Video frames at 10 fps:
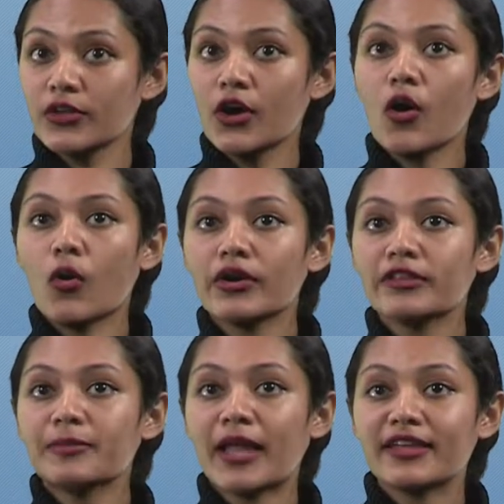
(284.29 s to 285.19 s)
or as
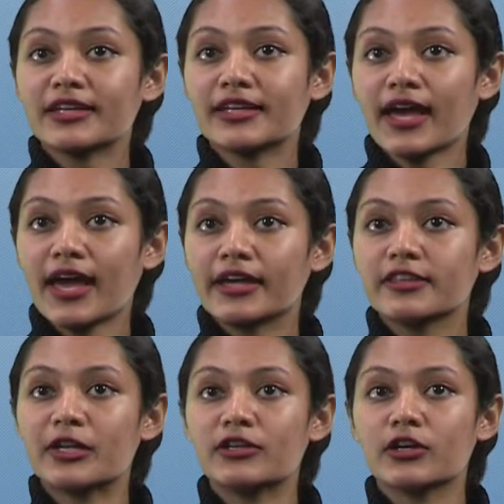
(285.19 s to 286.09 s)
plastic tags
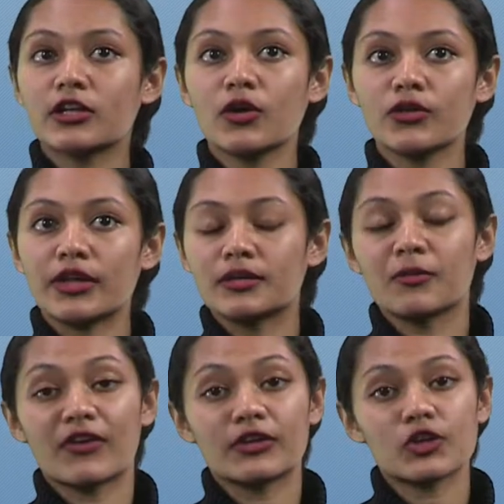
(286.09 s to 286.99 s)
pinned to clothing to
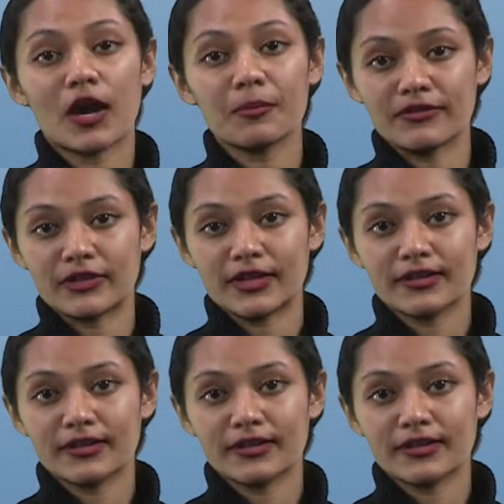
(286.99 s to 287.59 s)
prevent shoplifting.